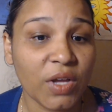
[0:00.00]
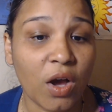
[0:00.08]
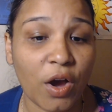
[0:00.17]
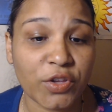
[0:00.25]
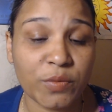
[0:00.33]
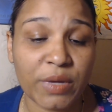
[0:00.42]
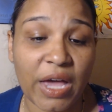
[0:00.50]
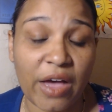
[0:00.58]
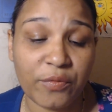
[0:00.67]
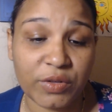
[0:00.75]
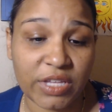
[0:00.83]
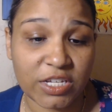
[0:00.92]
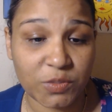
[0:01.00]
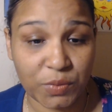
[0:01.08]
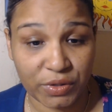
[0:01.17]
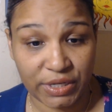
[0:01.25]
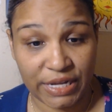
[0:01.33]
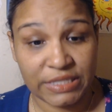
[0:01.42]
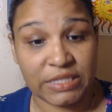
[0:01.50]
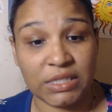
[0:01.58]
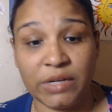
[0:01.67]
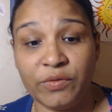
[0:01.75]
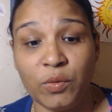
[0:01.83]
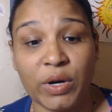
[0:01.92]
on your behalf with that spirit and
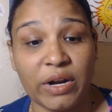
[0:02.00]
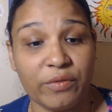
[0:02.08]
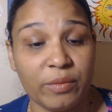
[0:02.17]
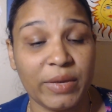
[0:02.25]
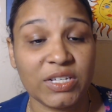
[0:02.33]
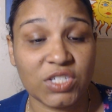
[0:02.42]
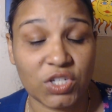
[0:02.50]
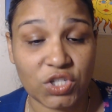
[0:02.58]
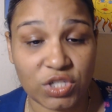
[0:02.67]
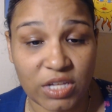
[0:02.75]
deliver whatever message